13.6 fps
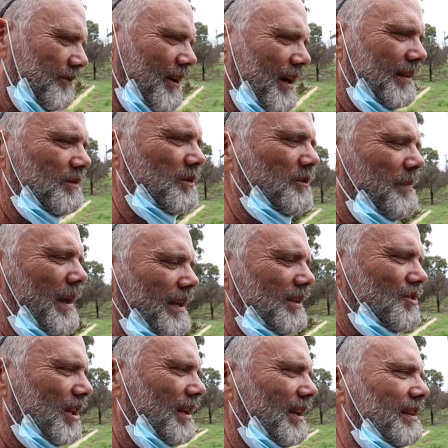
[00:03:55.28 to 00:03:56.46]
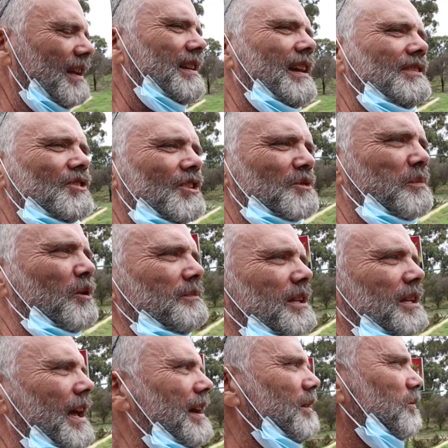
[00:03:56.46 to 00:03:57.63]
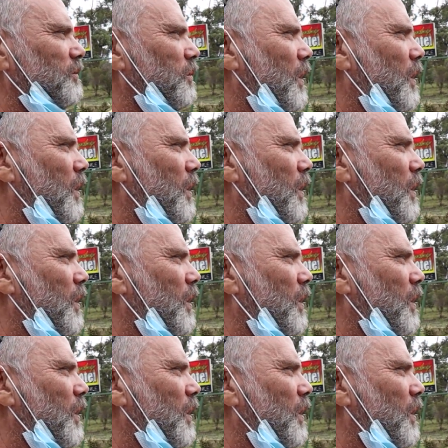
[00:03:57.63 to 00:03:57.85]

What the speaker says: the friend was managing it, and he's just put me down. It was